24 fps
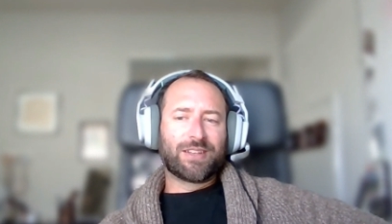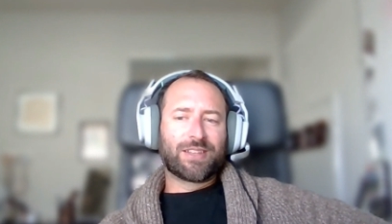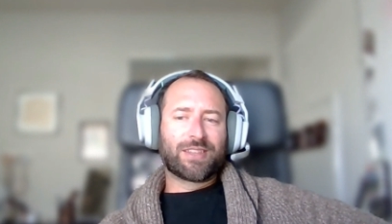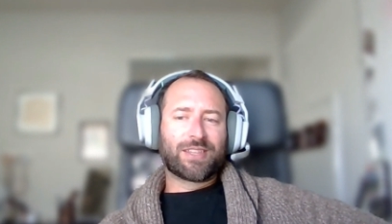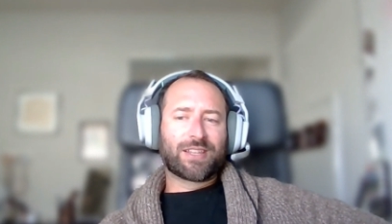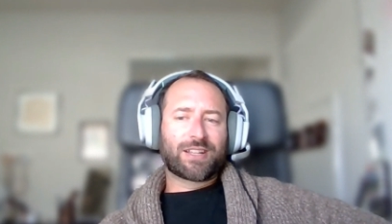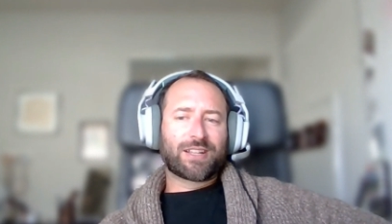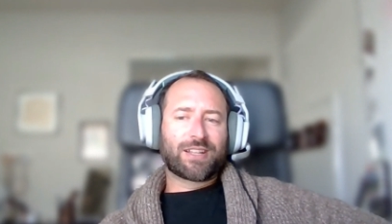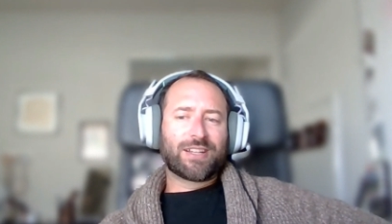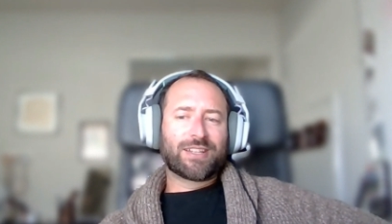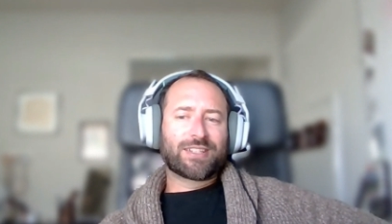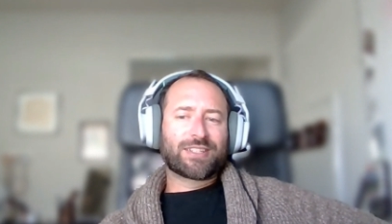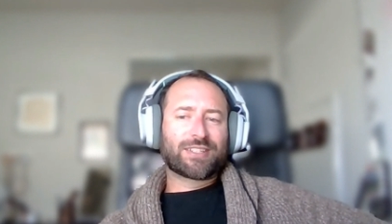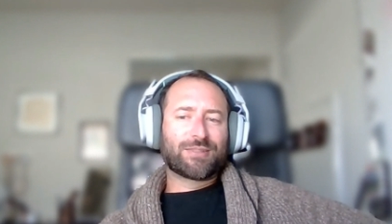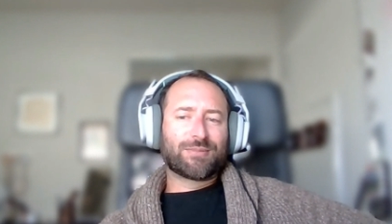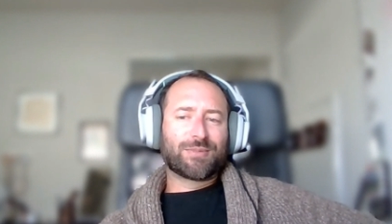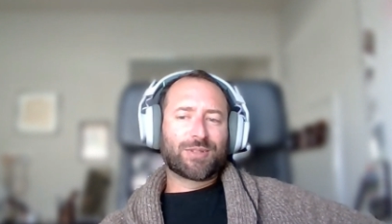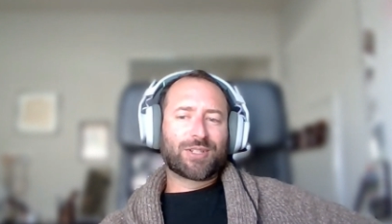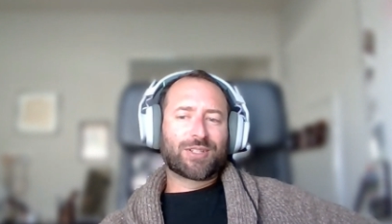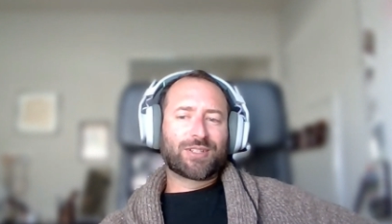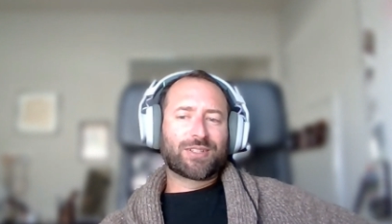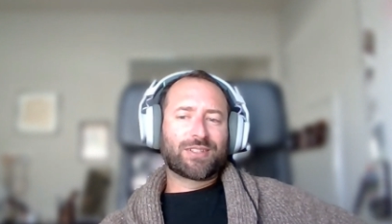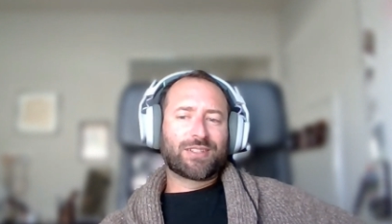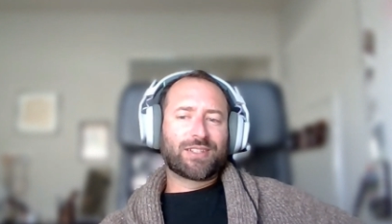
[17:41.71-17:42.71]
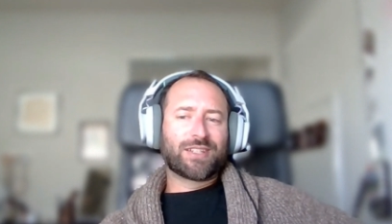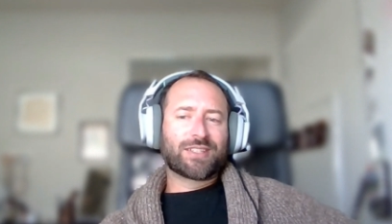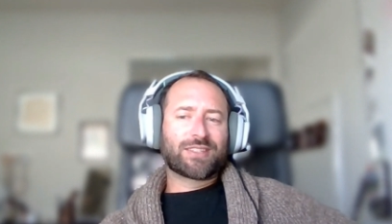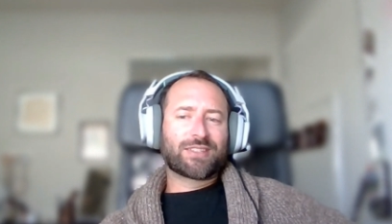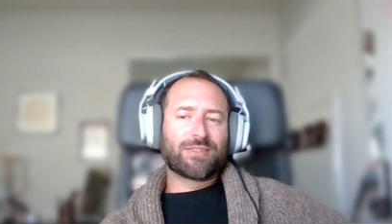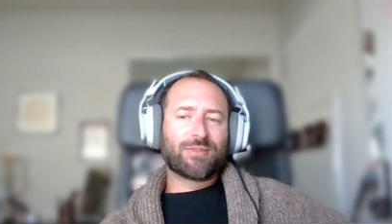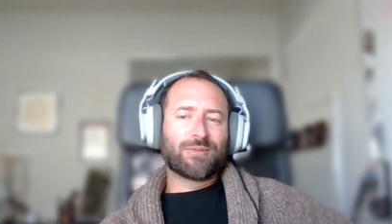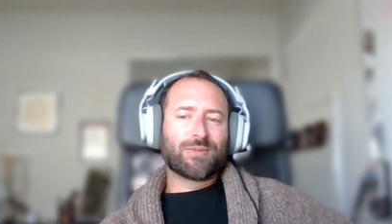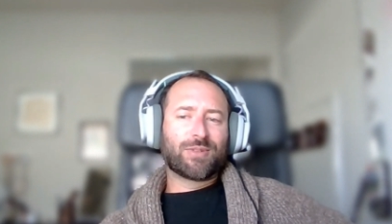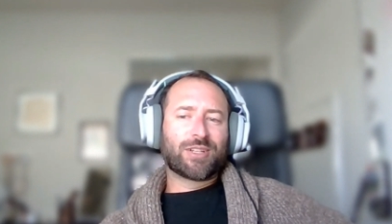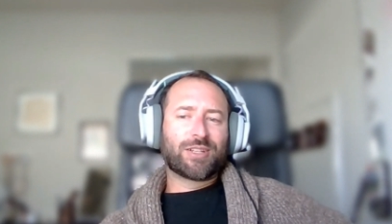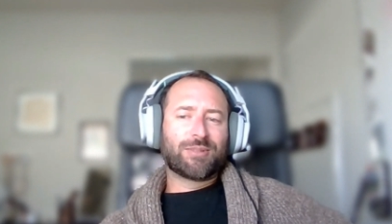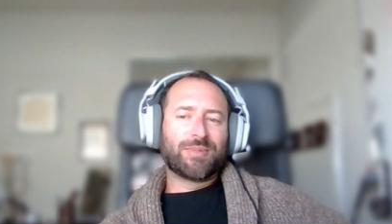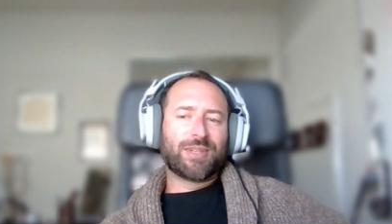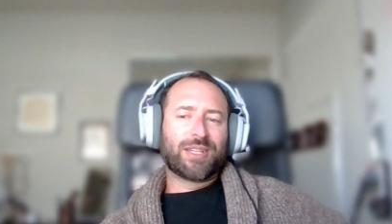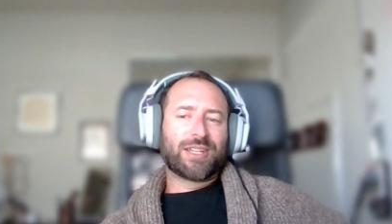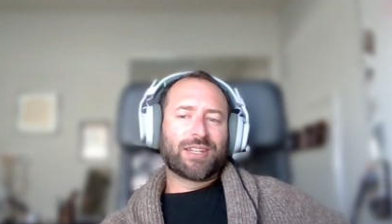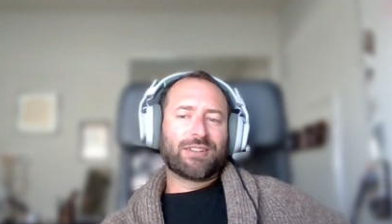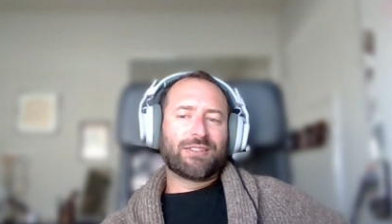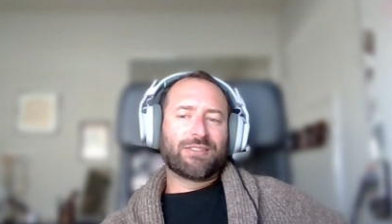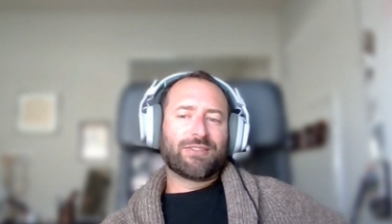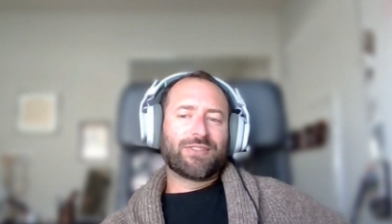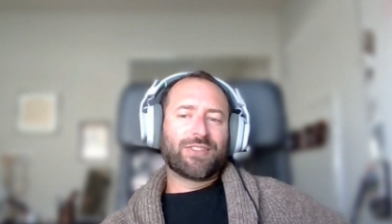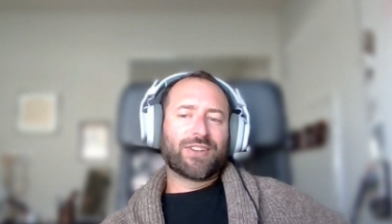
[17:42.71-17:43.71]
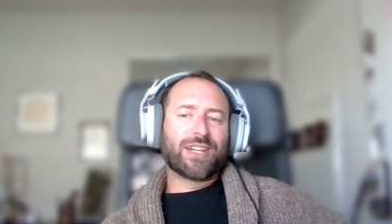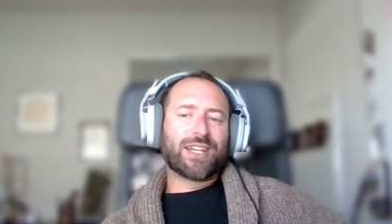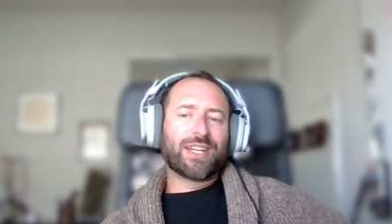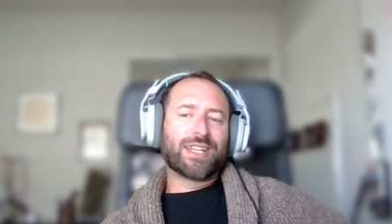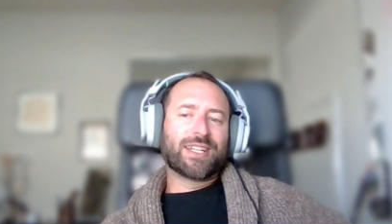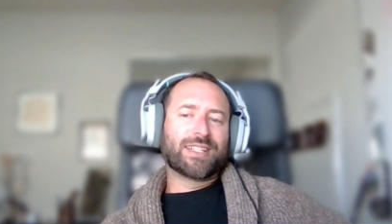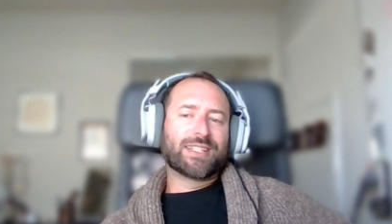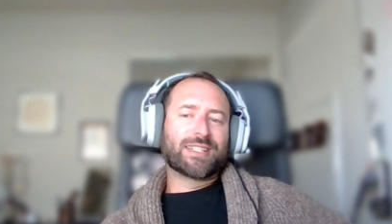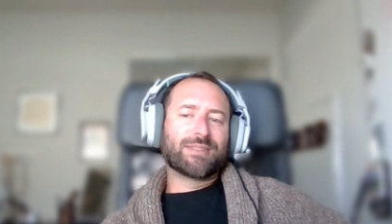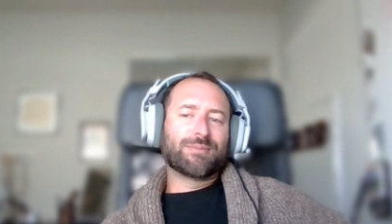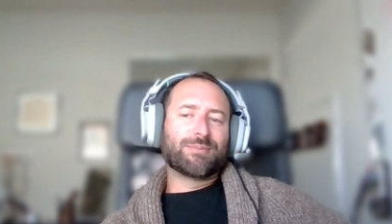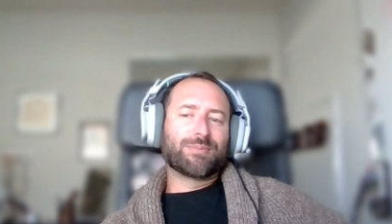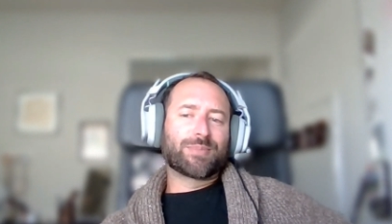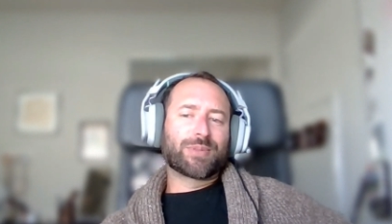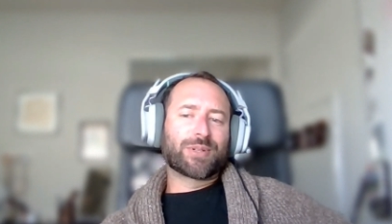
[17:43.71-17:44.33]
The customer doesn't want to be confined to